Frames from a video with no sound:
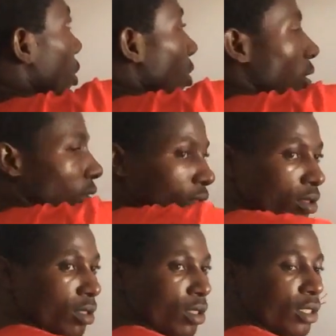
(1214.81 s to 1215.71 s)
Wrong.
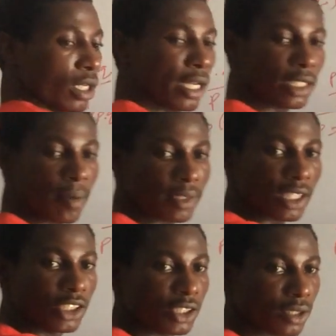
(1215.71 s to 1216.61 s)
Yes, how
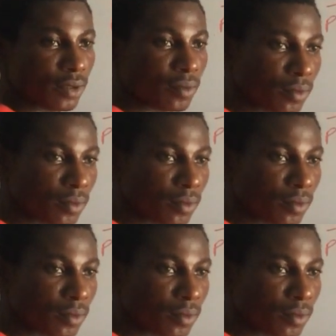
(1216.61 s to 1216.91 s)
about addition?